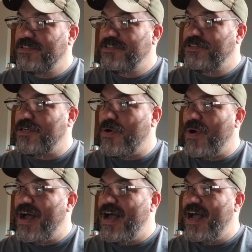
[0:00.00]

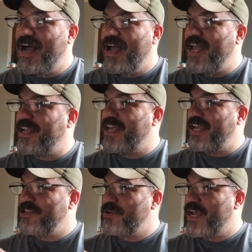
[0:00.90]
So, and you,